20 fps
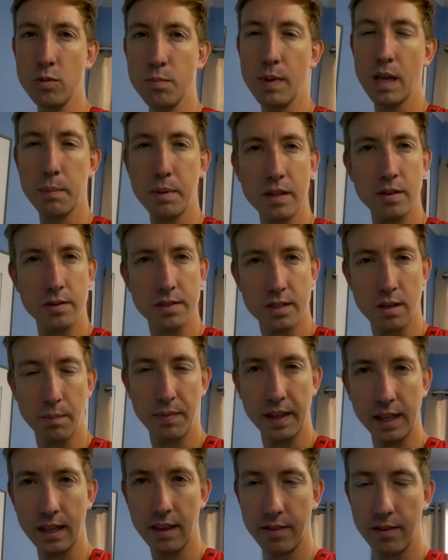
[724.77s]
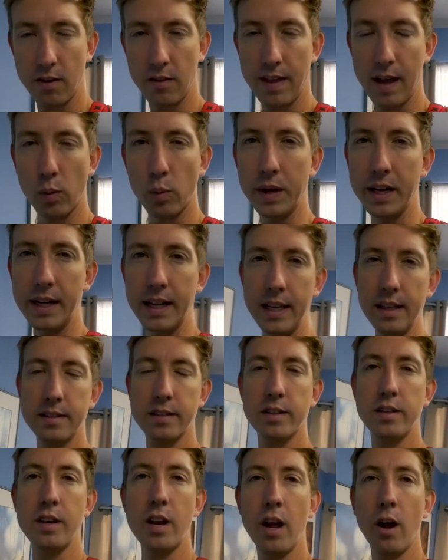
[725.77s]
Maybe there's something in there that we need
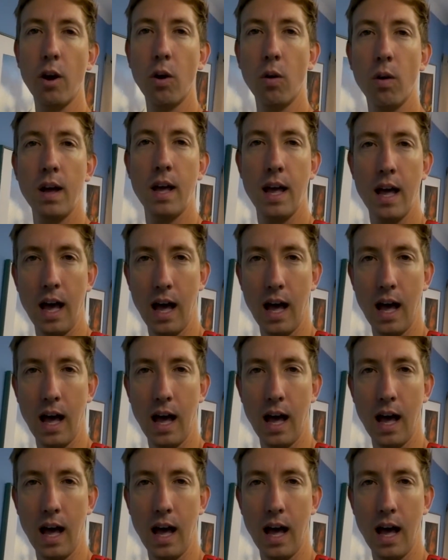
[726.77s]
to know.